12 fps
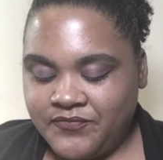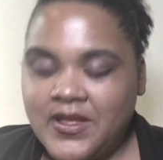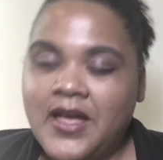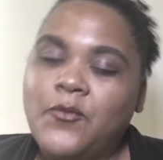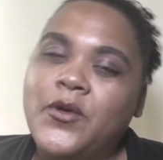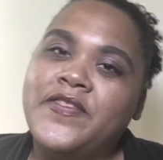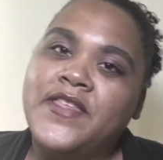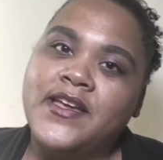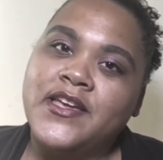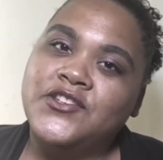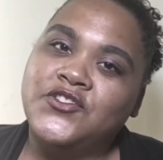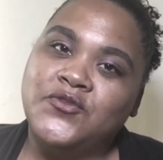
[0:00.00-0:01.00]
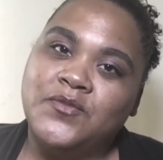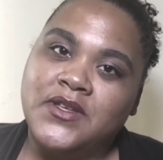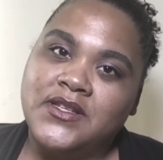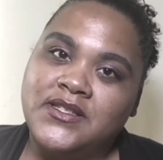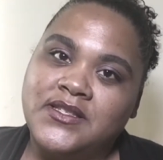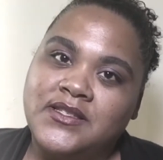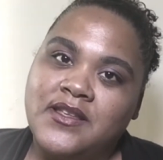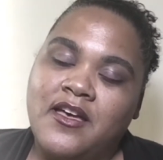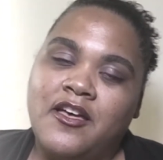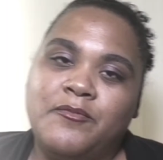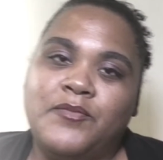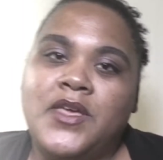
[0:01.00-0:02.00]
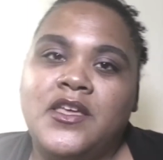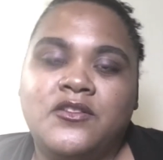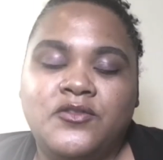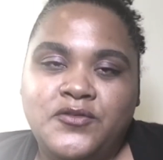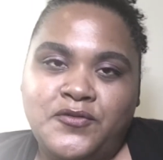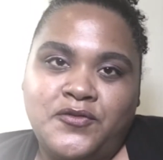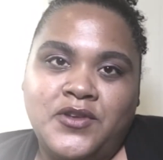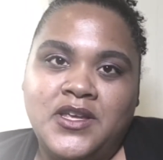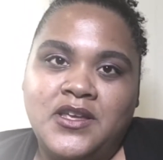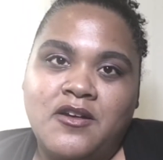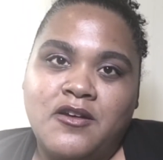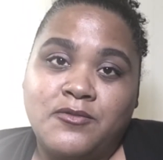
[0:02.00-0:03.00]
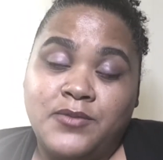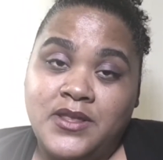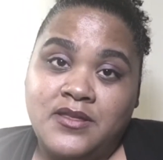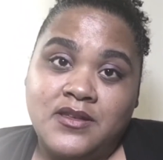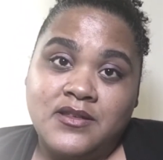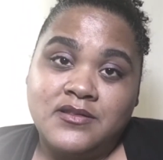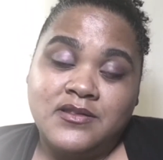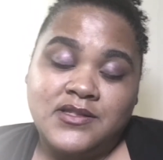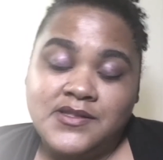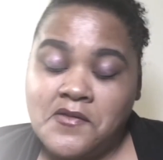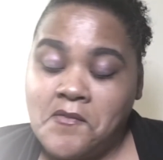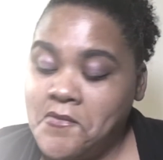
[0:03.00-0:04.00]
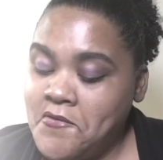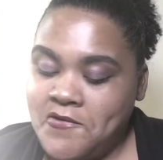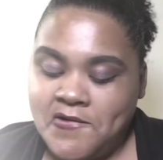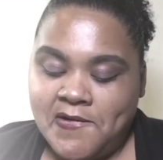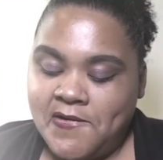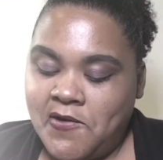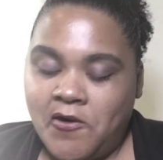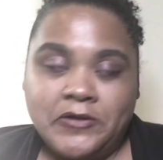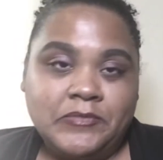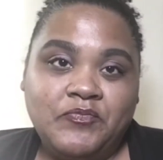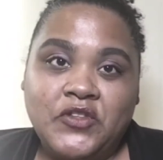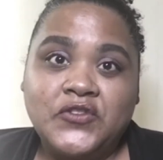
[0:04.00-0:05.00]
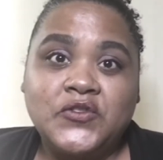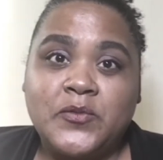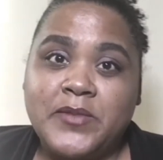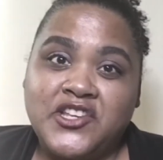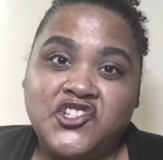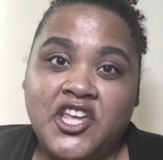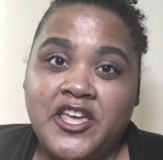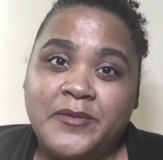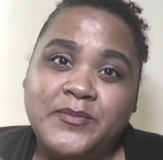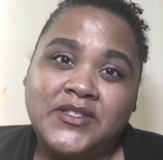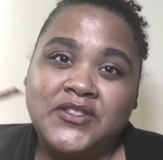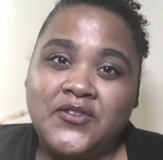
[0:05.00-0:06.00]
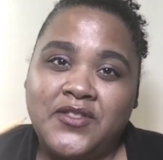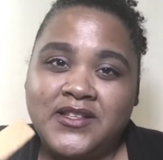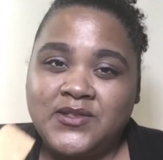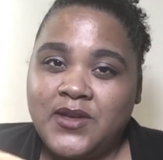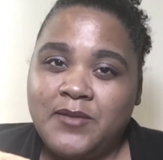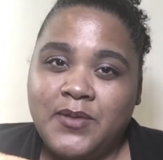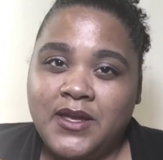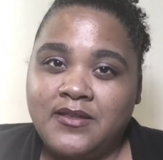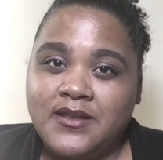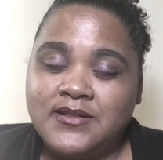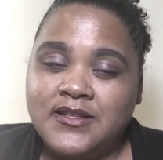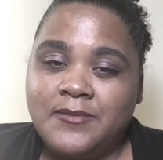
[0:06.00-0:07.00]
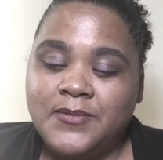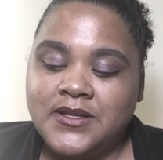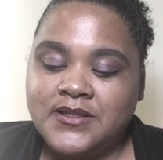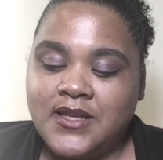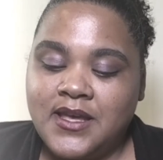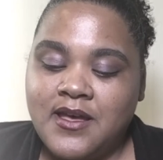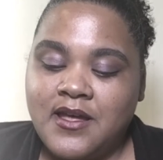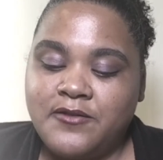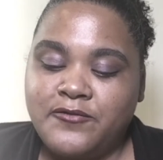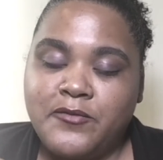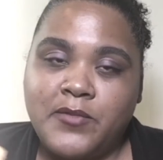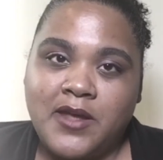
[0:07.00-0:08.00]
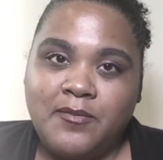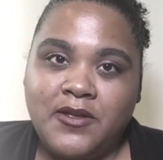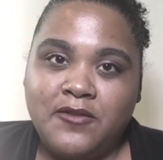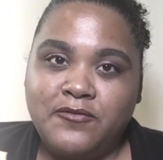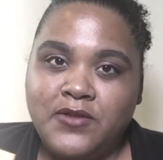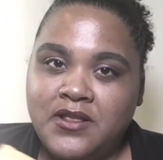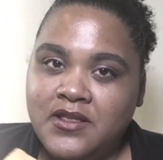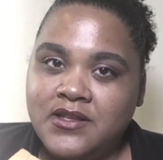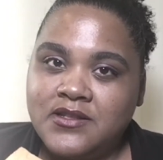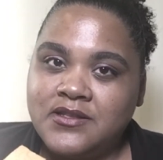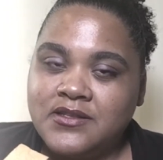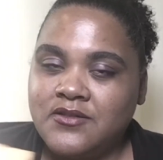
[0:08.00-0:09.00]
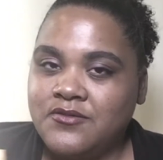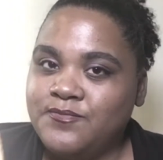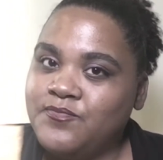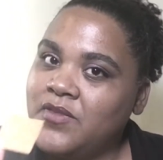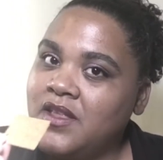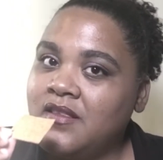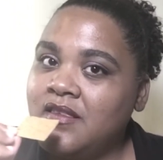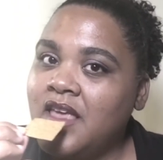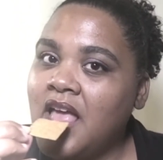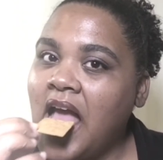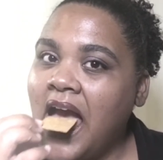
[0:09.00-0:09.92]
One thing I do miss being gluten-free are wheat thins. Those are my jam, so that's why I picked these up, because they kind of remind me of wheat thins. So let's see.